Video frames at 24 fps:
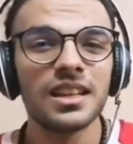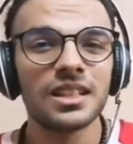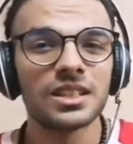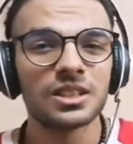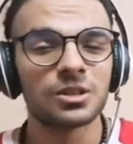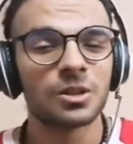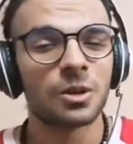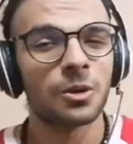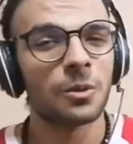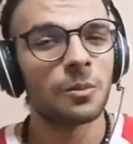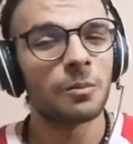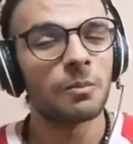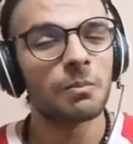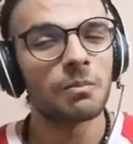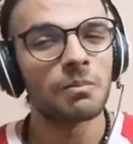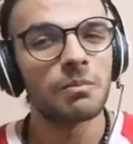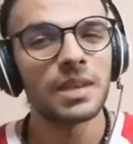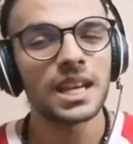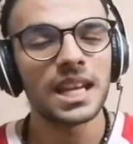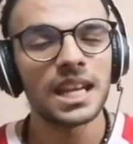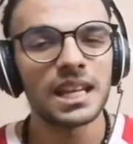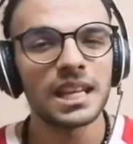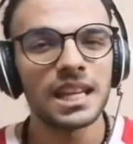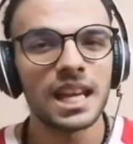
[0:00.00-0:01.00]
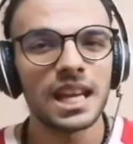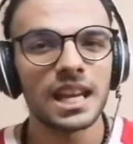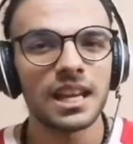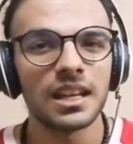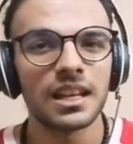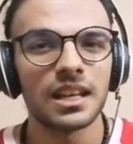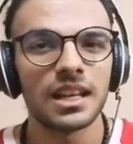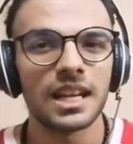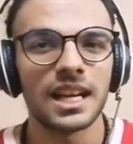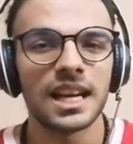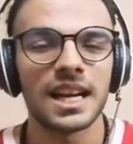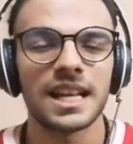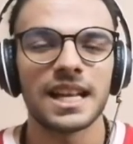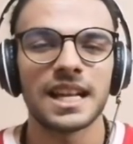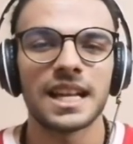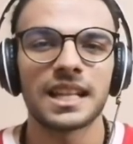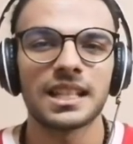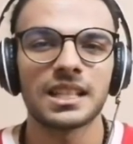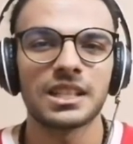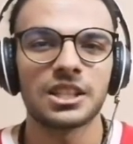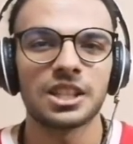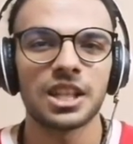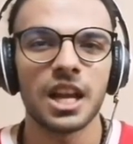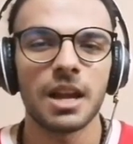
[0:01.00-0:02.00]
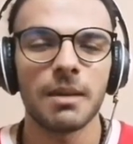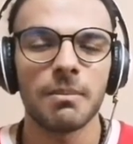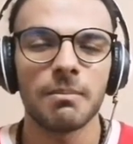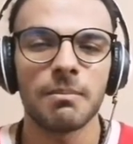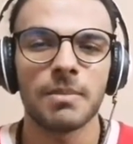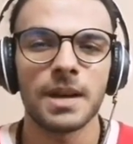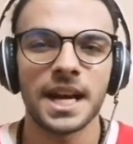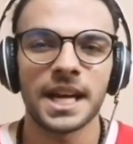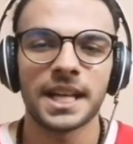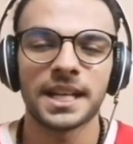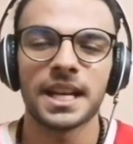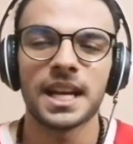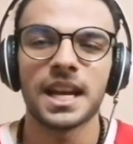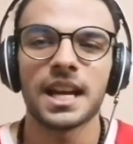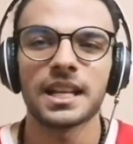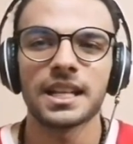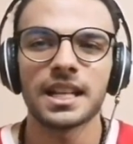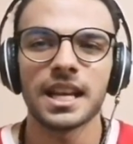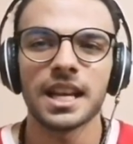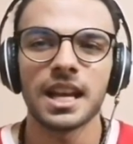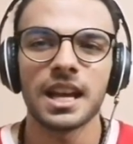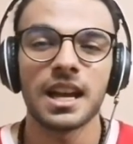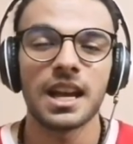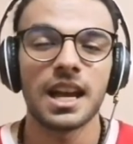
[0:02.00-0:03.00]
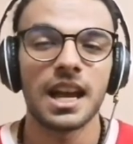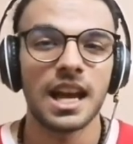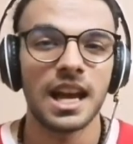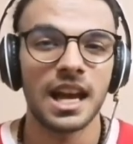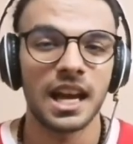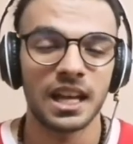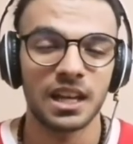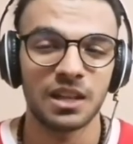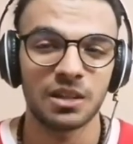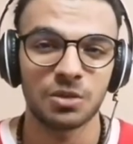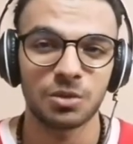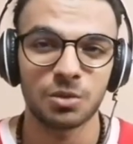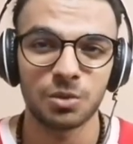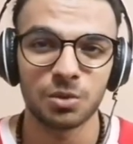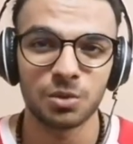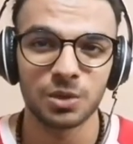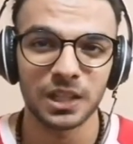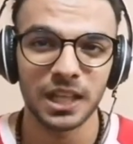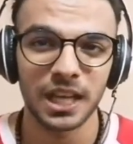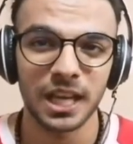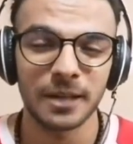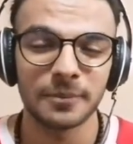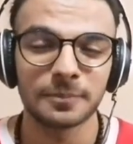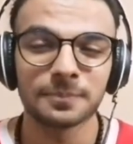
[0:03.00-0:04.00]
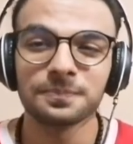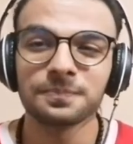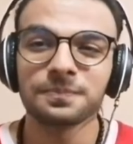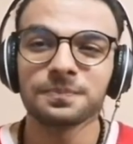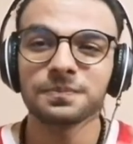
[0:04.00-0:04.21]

So, mela, arancia, banana, anguria.